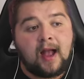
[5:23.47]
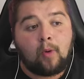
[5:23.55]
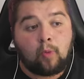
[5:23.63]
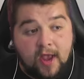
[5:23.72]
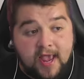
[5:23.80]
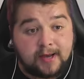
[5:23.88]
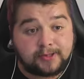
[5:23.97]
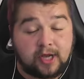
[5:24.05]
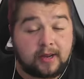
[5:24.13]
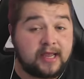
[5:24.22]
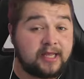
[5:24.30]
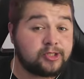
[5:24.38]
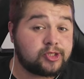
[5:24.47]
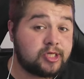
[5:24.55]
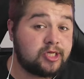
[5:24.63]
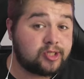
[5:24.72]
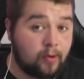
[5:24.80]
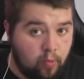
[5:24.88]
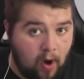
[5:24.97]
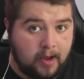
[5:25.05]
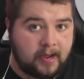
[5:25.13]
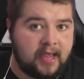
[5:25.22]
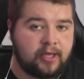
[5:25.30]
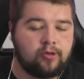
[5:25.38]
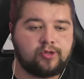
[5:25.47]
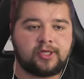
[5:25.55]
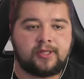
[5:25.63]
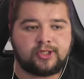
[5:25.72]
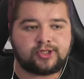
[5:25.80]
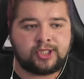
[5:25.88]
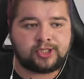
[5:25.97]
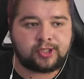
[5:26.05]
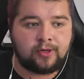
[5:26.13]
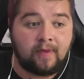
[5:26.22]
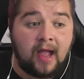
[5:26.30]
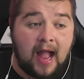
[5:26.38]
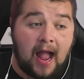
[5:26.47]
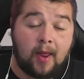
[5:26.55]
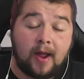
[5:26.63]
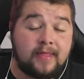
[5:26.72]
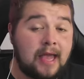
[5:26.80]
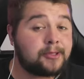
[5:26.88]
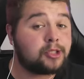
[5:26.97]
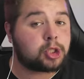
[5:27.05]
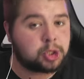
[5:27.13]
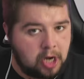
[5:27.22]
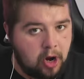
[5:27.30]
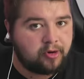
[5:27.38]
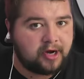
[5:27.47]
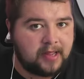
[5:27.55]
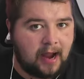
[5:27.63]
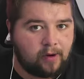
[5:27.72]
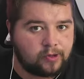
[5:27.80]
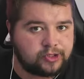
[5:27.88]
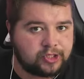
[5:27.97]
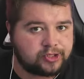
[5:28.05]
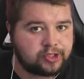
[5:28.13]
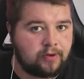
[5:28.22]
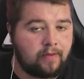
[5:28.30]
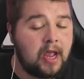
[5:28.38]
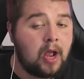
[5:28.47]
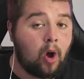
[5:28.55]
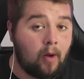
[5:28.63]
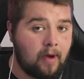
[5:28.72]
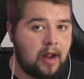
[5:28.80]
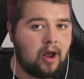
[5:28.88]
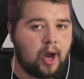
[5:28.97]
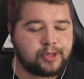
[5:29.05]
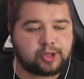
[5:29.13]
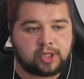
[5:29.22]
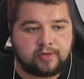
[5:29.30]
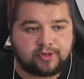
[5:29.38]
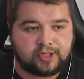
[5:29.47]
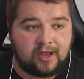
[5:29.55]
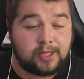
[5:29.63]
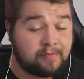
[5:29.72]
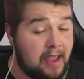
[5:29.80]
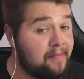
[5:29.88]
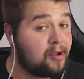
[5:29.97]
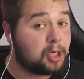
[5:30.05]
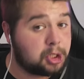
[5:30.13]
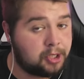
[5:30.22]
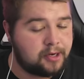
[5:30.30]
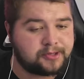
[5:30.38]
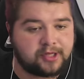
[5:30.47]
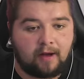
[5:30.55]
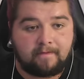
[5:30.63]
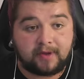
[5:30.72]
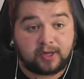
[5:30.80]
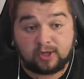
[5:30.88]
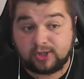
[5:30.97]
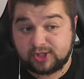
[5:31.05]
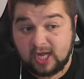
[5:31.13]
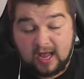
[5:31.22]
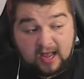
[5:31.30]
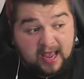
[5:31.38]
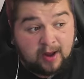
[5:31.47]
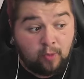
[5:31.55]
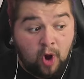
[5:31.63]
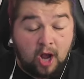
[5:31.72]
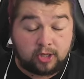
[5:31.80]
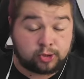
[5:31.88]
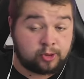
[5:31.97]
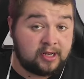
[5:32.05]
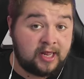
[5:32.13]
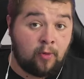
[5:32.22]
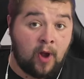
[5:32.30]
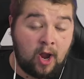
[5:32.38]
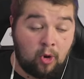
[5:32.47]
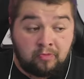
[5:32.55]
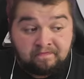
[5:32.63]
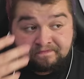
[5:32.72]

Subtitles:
We have done it in Season 1 here using this system. And I never trialled a narrow system on my live stream save. Maybe I should have done because it works really well